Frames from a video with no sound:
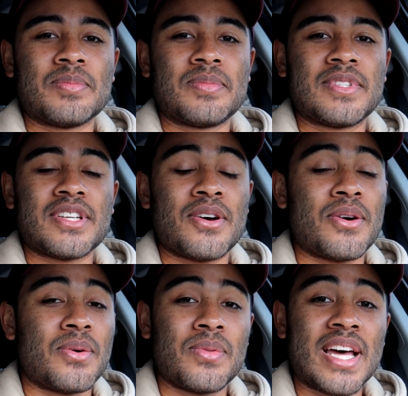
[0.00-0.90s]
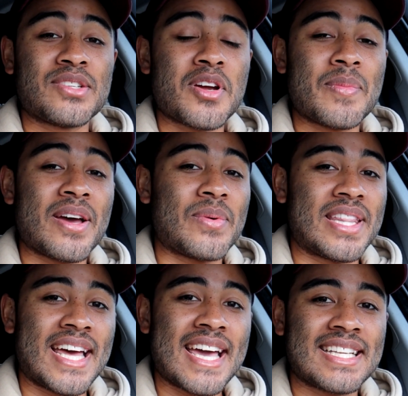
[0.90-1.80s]
So that's where I'm at with
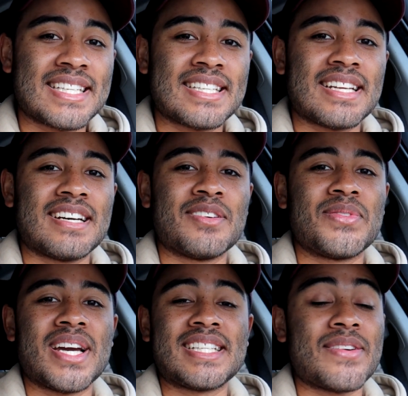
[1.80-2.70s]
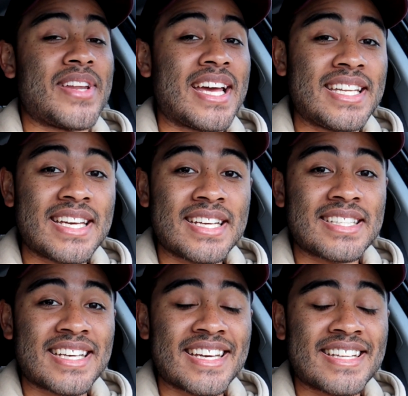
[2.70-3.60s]
that. If you guys have any ideas,
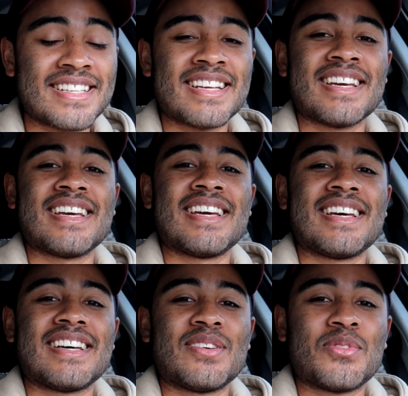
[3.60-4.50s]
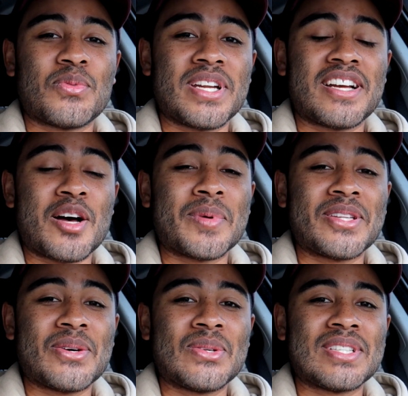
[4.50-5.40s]
again, feel free to comment
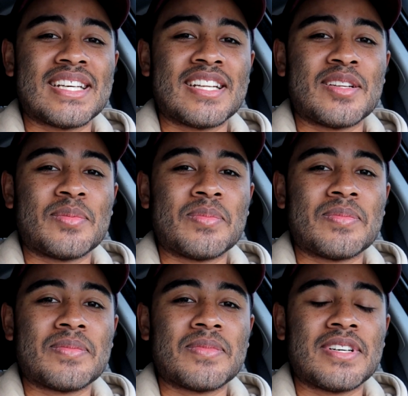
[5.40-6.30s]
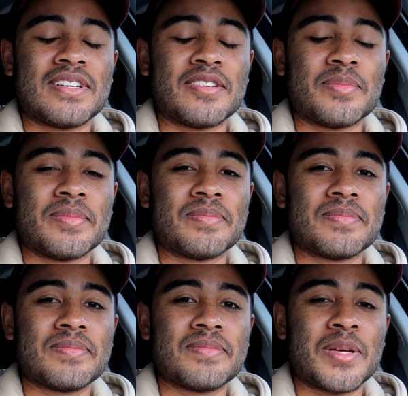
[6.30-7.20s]
those and
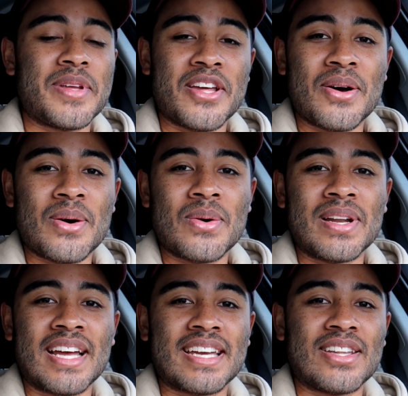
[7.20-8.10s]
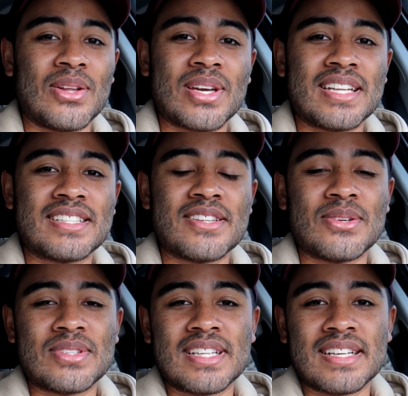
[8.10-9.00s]
let me know, and I could look into
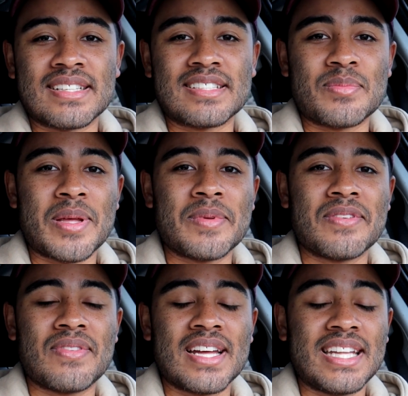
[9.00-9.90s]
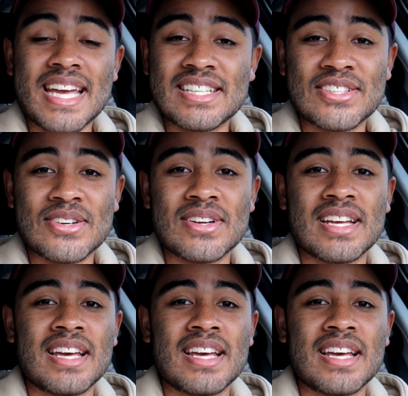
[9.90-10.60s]
those things and maybe find the answer.